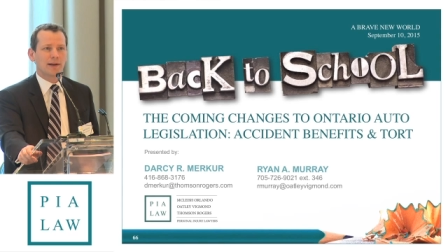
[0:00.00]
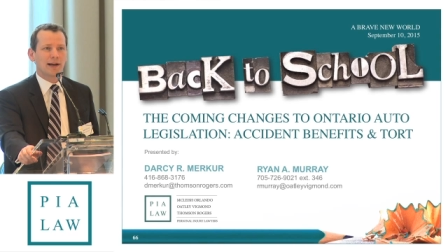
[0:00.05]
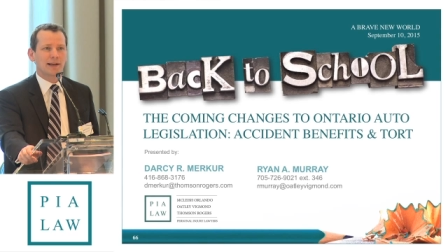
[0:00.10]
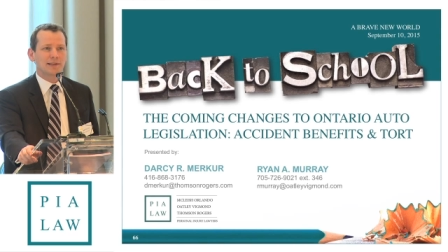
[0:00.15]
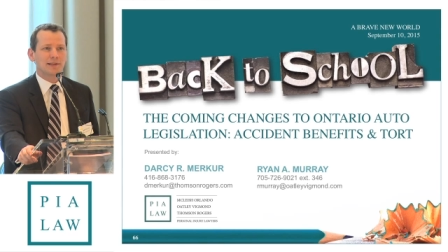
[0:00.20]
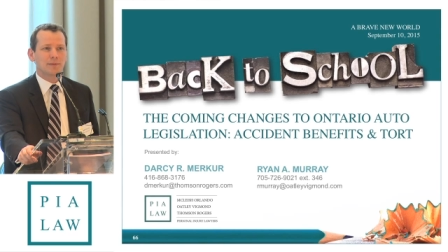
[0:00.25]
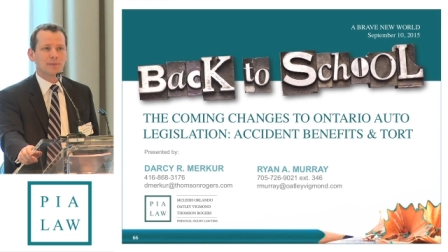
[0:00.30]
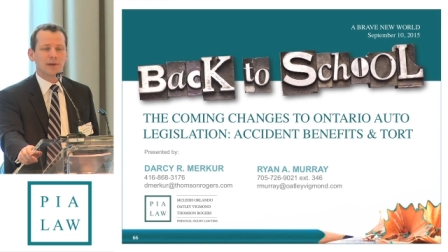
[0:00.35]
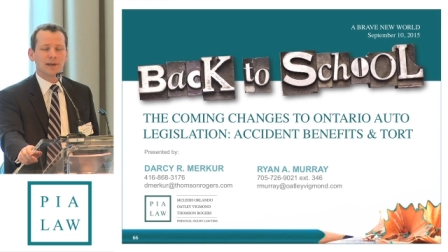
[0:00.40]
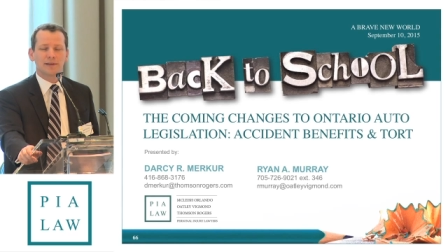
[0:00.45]

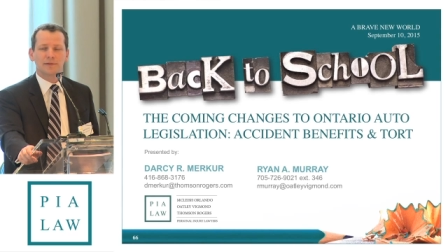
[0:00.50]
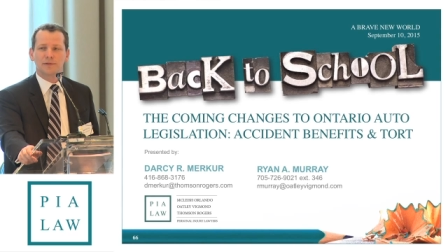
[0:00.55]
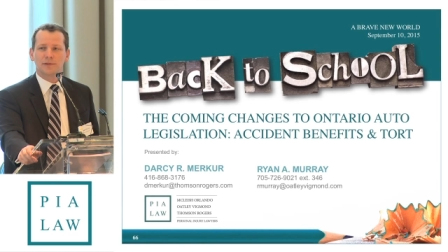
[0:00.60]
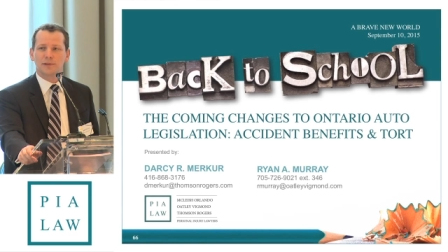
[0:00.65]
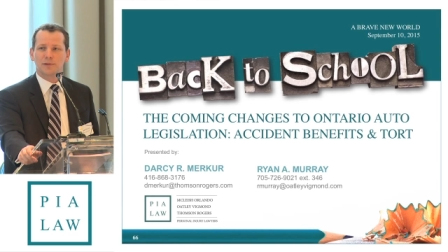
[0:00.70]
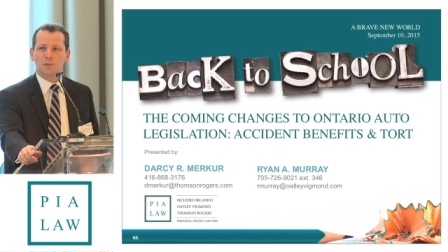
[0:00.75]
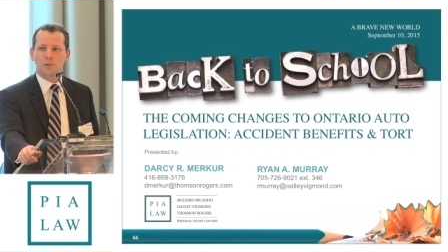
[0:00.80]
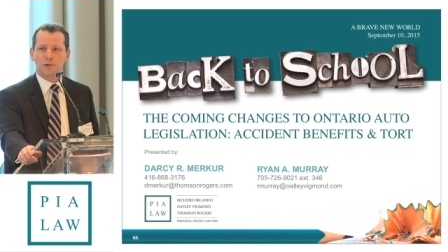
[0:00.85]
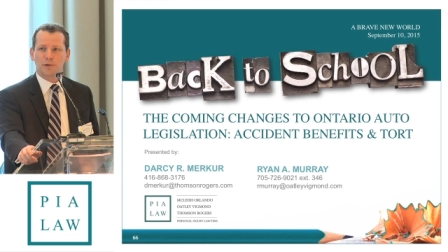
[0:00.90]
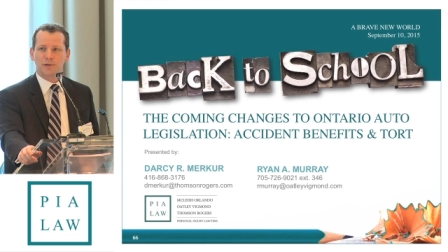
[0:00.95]
accident
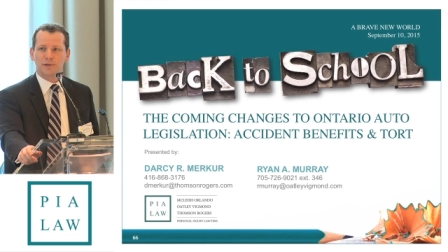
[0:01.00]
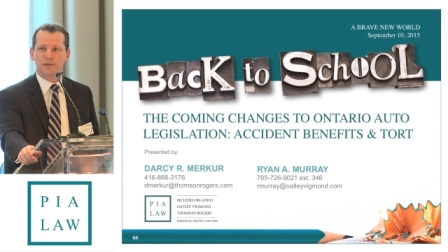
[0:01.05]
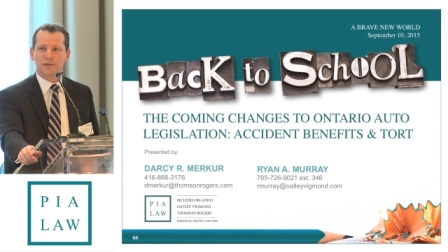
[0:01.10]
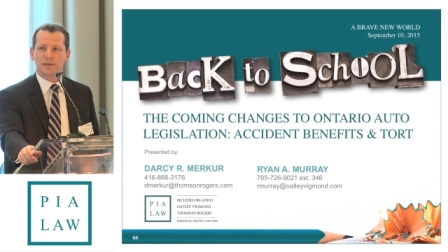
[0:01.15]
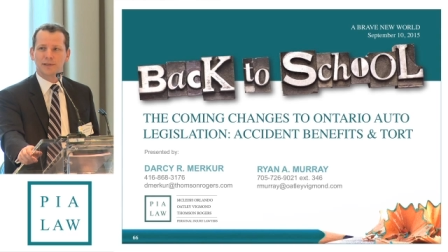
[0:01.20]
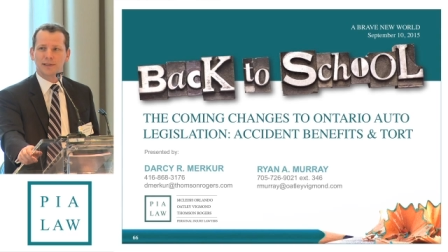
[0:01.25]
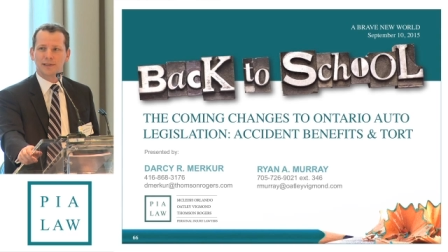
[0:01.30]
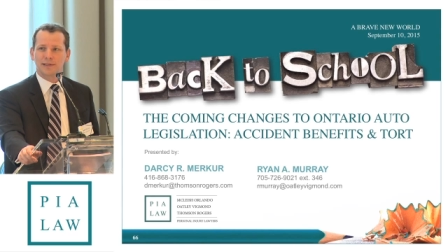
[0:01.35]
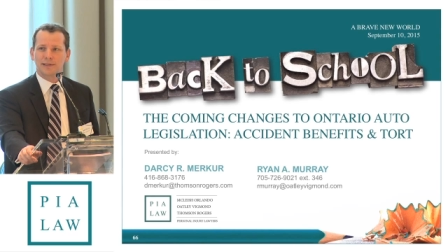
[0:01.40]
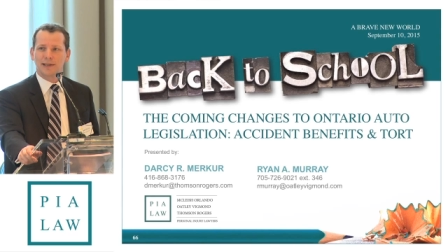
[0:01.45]
benefits
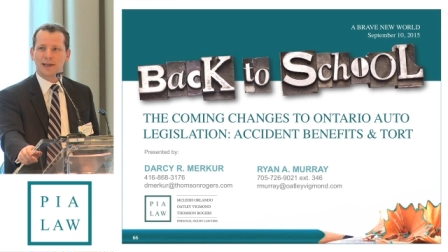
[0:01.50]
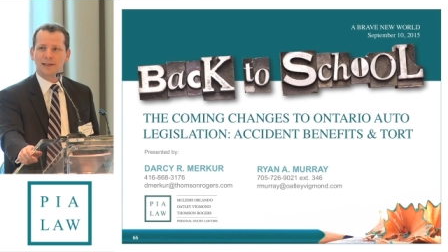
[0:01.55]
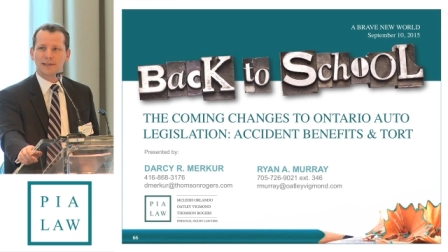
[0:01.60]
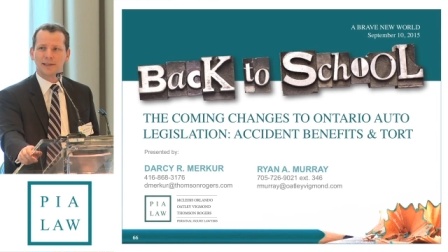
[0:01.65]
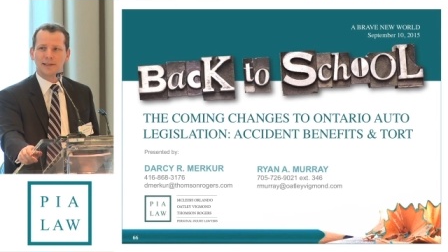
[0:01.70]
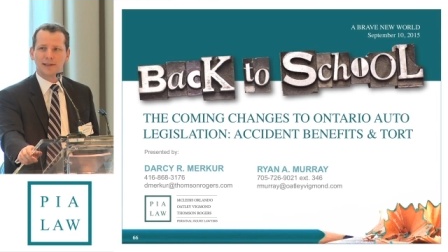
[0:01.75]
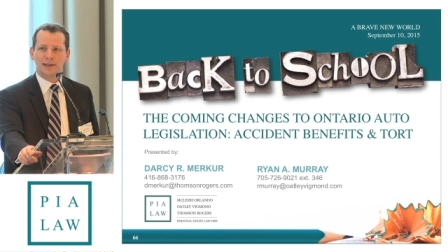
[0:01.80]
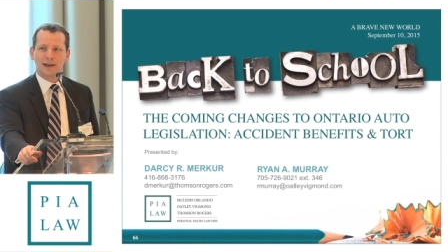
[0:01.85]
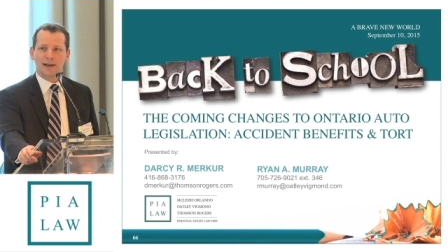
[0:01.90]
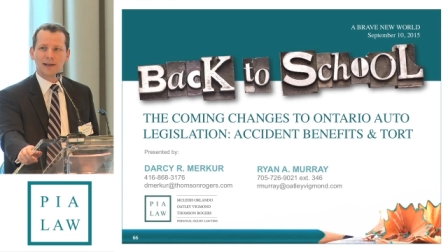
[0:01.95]
world since
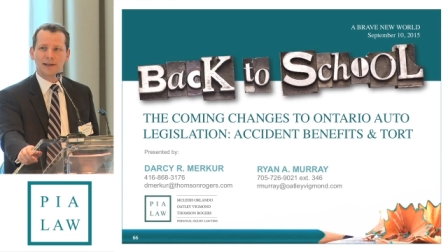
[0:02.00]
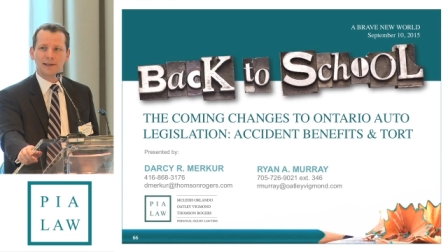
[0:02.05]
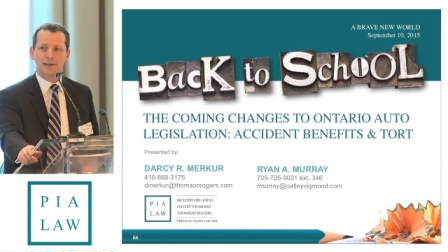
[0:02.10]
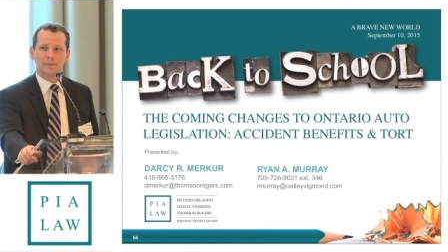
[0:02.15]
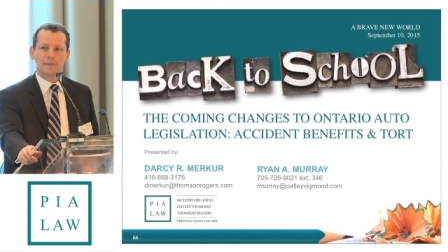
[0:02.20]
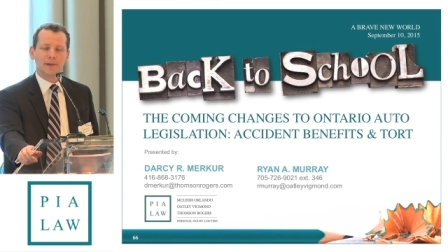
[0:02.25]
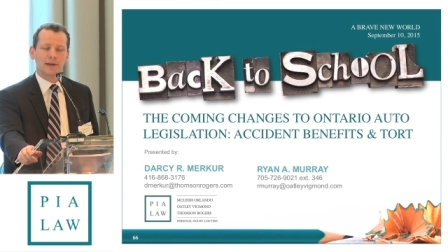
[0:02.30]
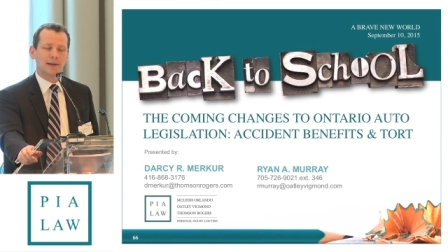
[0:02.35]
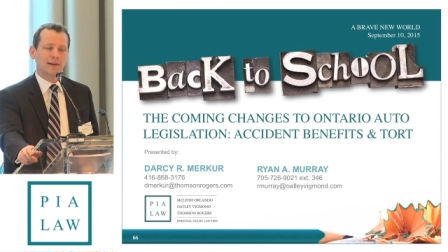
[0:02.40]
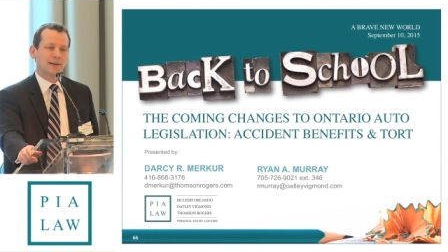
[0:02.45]

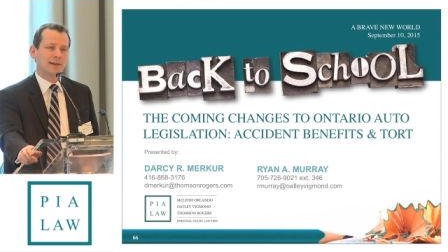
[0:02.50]
1990,